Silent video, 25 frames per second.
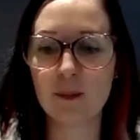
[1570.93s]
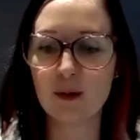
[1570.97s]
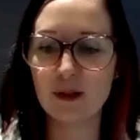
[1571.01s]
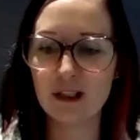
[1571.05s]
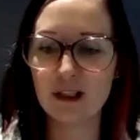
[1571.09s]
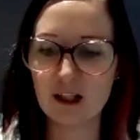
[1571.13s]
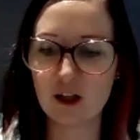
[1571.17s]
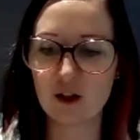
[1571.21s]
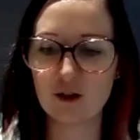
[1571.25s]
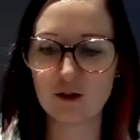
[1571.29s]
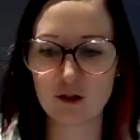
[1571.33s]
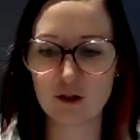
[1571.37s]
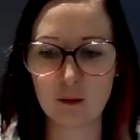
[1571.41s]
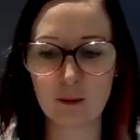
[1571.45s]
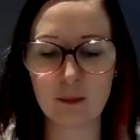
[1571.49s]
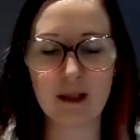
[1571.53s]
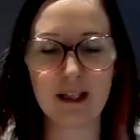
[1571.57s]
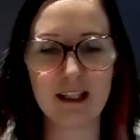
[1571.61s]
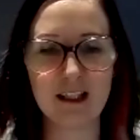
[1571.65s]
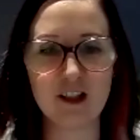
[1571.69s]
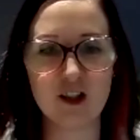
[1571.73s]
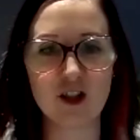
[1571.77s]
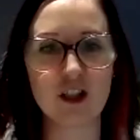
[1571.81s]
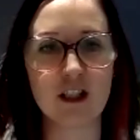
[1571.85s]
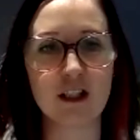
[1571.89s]

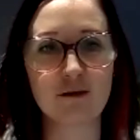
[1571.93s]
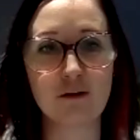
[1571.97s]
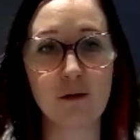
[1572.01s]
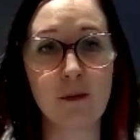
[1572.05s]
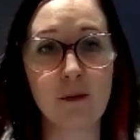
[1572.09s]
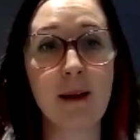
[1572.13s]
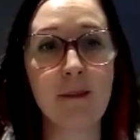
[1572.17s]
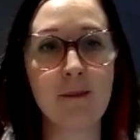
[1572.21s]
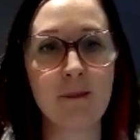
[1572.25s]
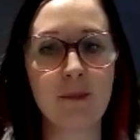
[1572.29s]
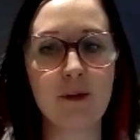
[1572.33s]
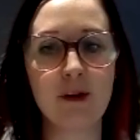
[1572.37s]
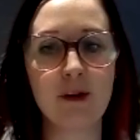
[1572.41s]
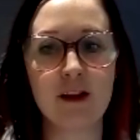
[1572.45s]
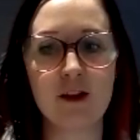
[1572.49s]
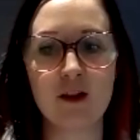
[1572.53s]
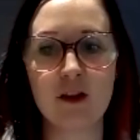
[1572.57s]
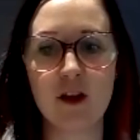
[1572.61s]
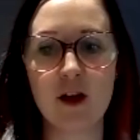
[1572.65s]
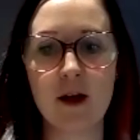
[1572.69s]
pre-contemplation, is remembering